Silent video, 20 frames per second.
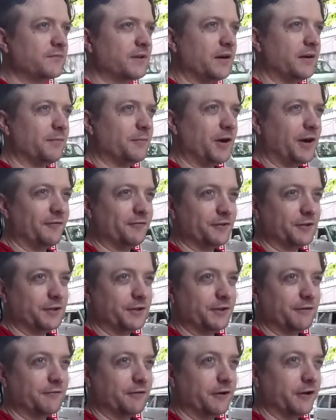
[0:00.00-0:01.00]
I'm often
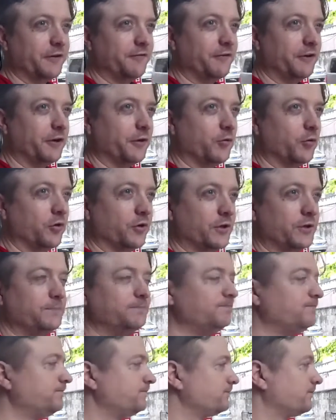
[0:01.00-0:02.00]
getting very, very worried
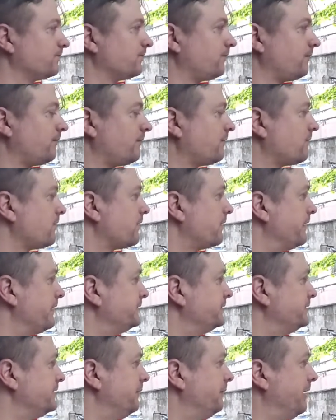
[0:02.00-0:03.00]

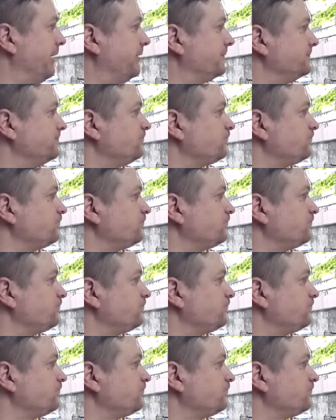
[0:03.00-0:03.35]
about